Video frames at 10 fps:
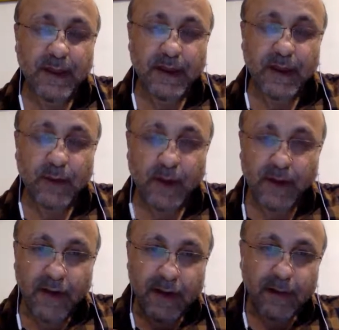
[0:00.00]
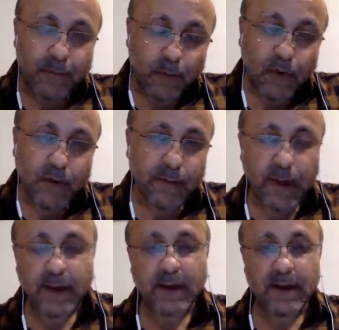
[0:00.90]
and when I write a poem,
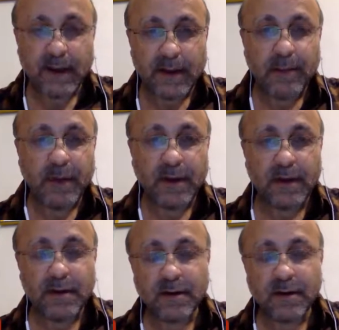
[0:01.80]
I get paid